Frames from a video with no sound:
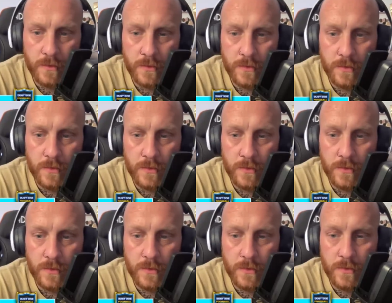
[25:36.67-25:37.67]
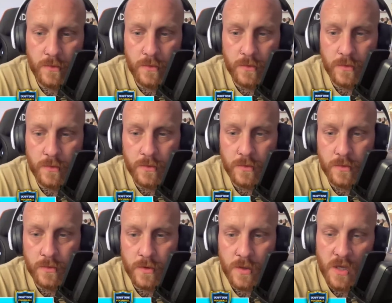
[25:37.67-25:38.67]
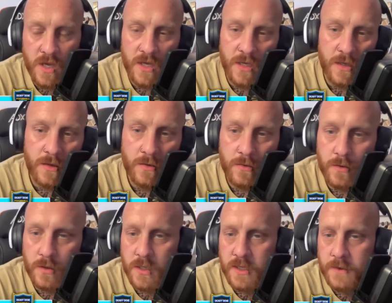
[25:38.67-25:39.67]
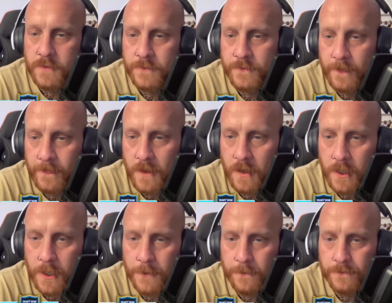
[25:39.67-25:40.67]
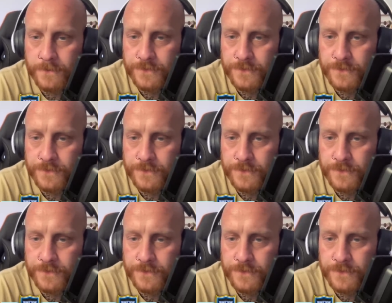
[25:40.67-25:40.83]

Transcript: (silence)